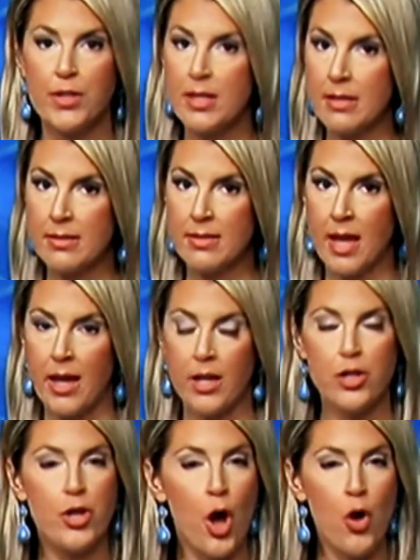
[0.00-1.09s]
To this
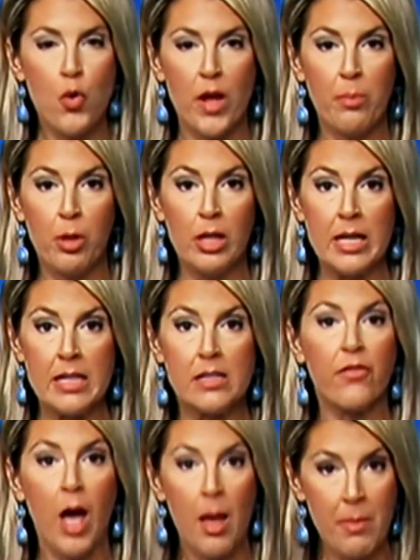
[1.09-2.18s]
day, no credible leads
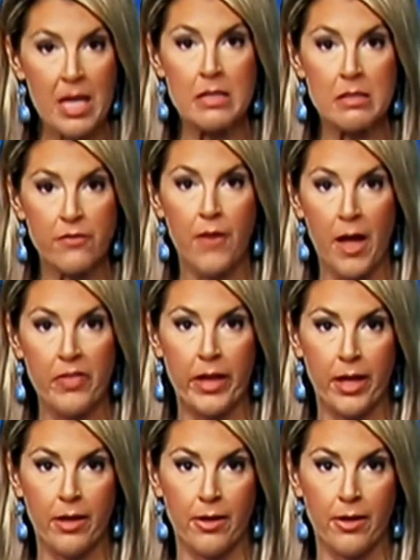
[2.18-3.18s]
have come in to find the